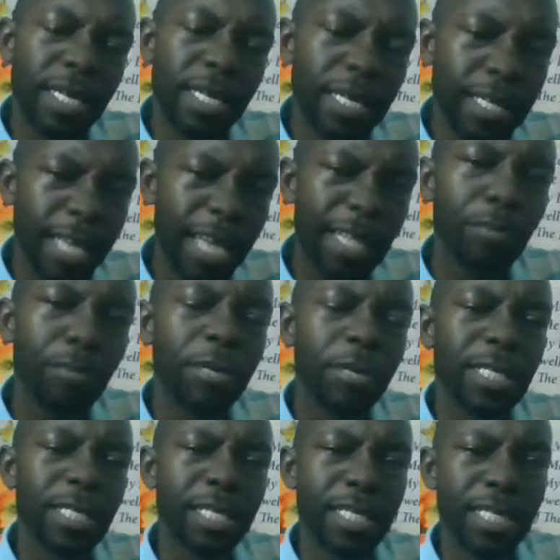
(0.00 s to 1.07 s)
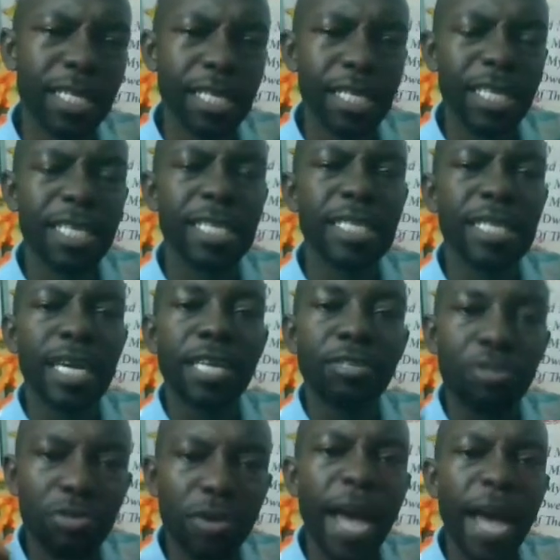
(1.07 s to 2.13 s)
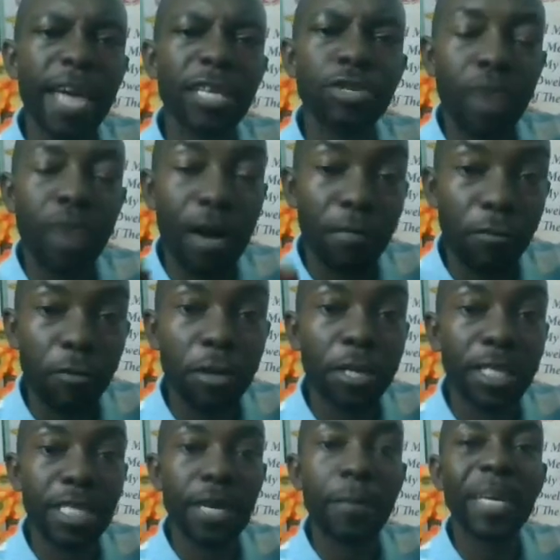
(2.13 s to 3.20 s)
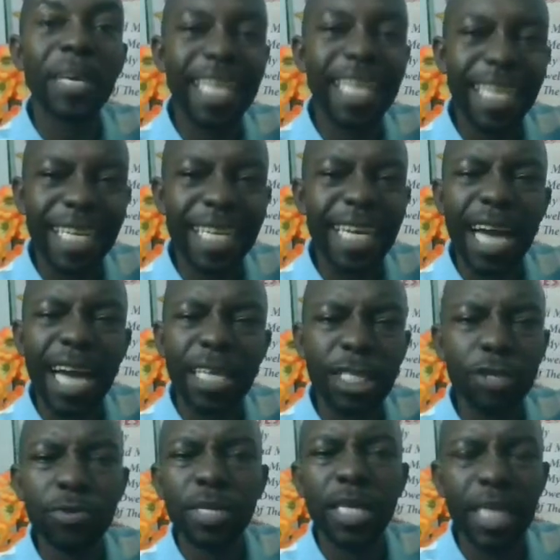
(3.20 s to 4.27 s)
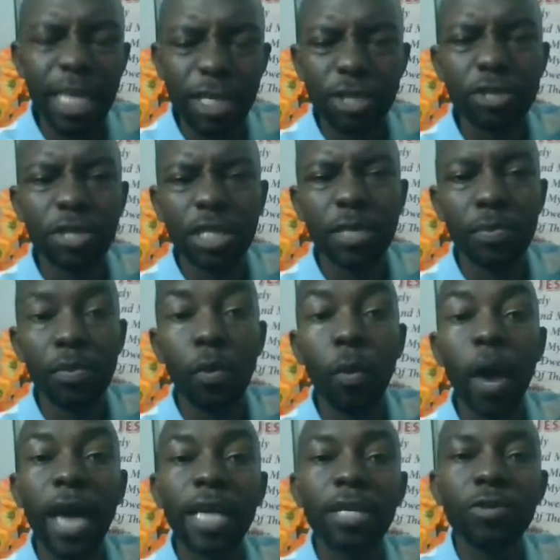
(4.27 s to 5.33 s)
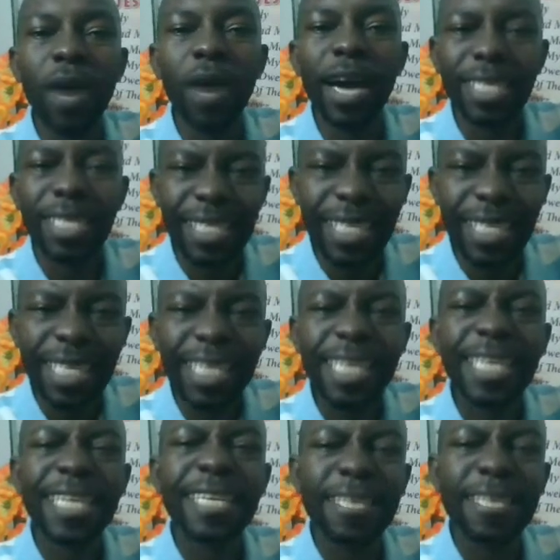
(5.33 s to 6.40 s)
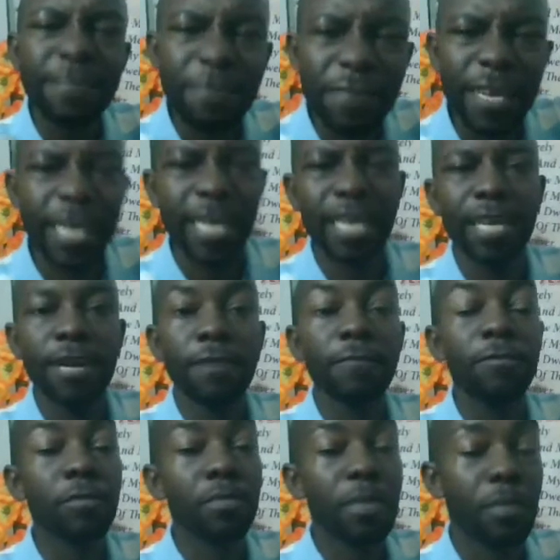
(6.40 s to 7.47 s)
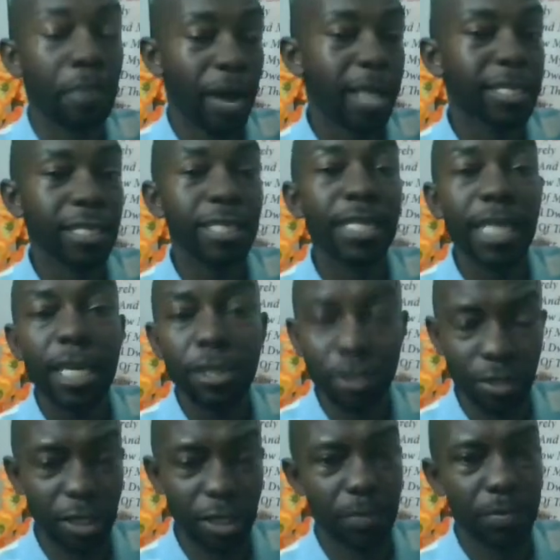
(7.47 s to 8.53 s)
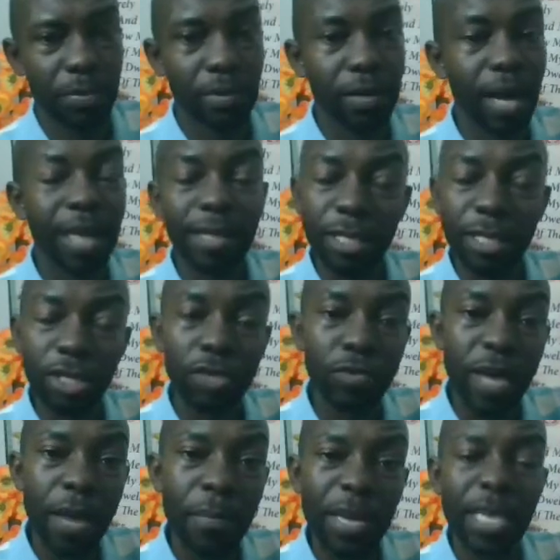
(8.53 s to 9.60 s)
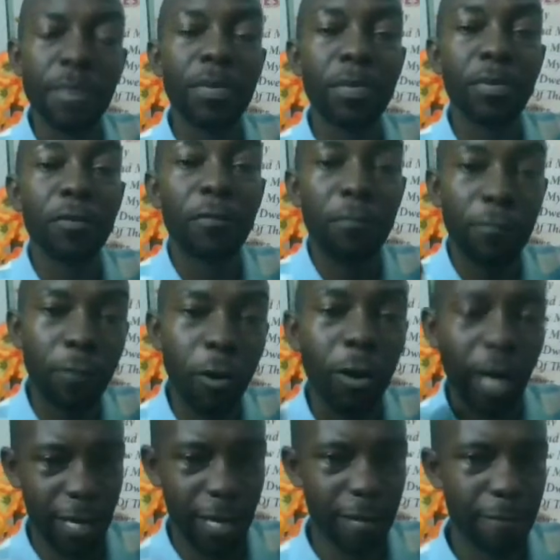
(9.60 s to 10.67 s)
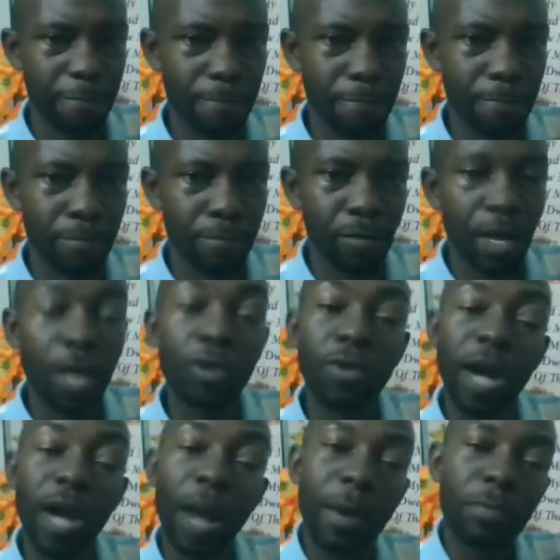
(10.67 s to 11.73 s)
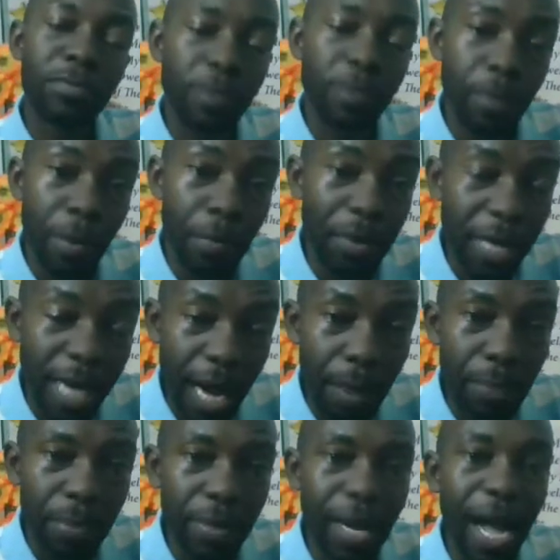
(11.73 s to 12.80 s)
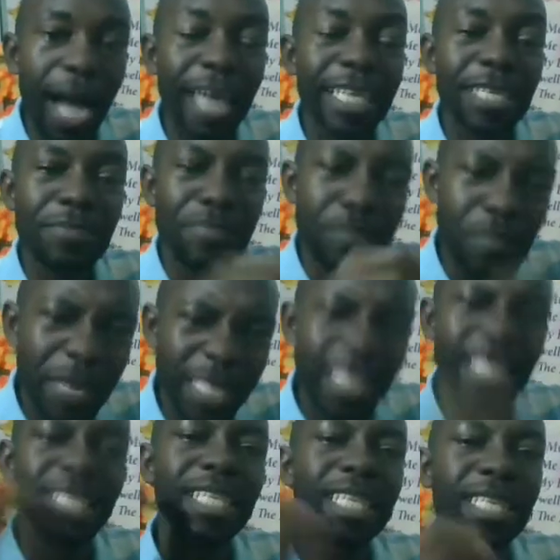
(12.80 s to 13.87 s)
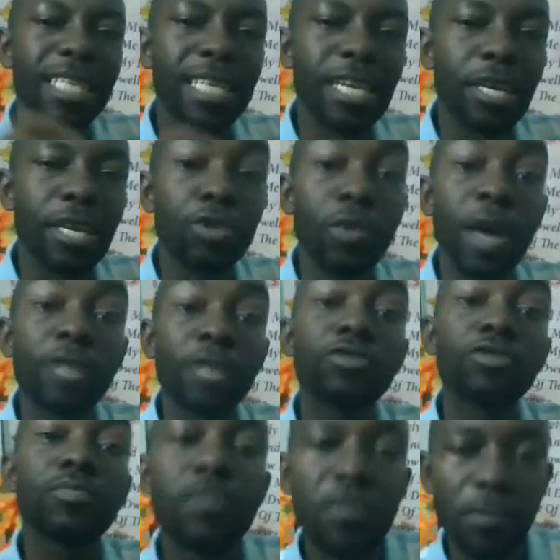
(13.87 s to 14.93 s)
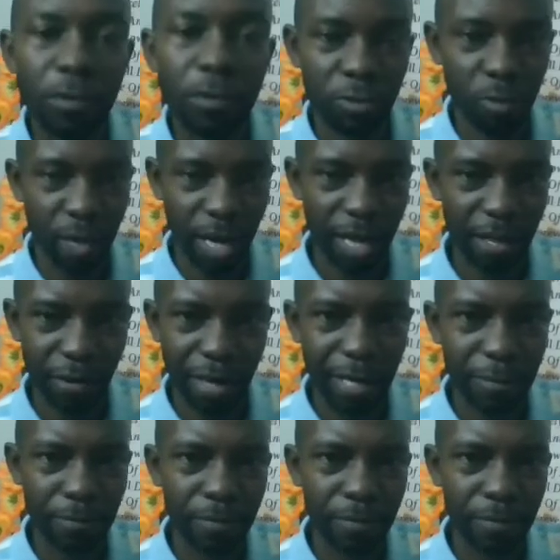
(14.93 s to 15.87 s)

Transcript: The other point is try to avoid beginning a new relationship while you are still grieving from the past relationship. And this is where many people fall. You come up from a breakup and immediately you want to move on to another one.